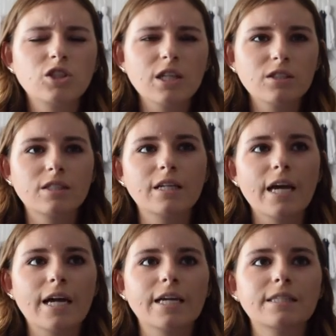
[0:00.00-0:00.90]
just in
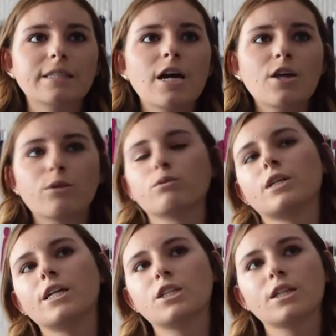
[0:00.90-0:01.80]
case the
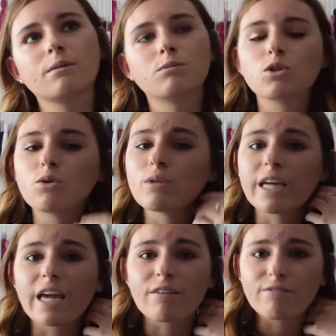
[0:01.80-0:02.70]
rotation comes through and they
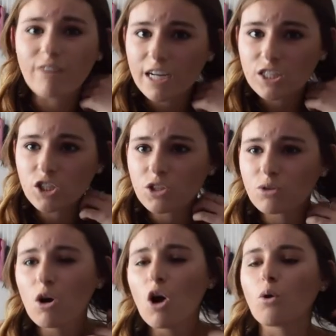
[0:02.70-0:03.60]
can't find you,